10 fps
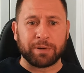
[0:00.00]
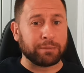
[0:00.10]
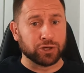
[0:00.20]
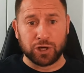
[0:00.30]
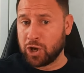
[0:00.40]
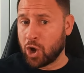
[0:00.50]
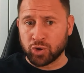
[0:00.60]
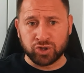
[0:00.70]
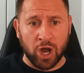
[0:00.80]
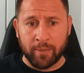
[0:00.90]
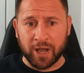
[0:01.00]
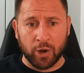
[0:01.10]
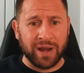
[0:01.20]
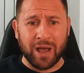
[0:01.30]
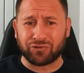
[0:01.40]
but it was a long time
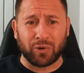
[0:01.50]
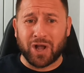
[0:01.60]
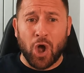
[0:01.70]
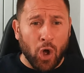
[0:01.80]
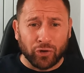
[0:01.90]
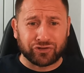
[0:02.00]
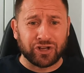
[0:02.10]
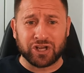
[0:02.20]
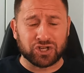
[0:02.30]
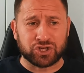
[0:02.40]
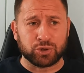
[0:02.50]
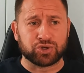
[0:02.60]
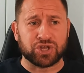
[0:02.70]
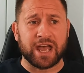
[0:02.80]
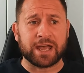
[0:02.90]
ago now, so I can't see the
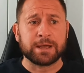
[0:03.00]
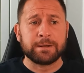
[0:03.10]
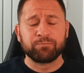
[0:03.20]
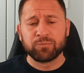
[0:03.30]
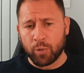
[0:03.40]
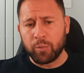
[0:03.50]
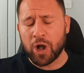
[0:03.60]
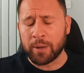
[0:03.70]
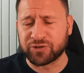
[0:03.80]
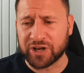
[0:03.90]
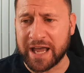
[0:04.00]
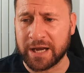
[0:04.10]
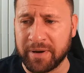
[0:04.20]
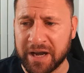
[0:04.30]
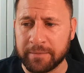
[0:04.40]
excuse there. But we'll come to that
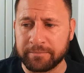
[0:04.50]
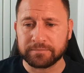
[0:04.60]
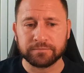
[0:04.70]
in a minute.